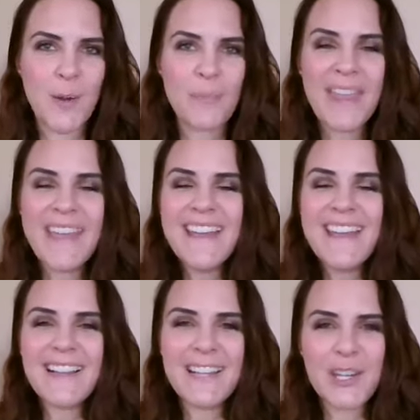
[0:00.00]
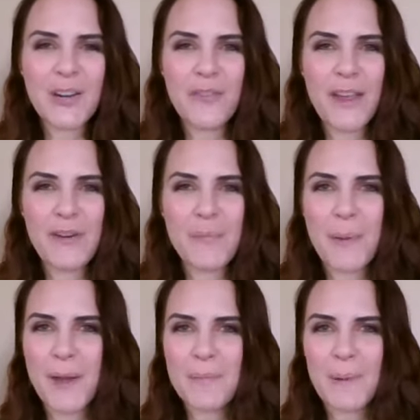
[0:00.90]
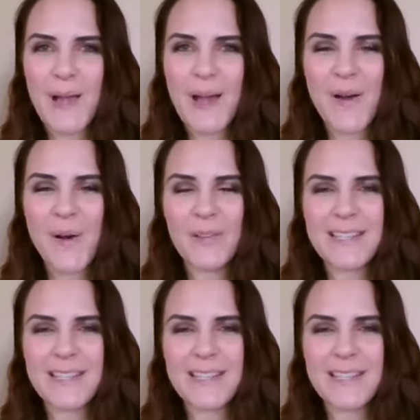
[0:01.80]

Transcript: So click your favorite button below,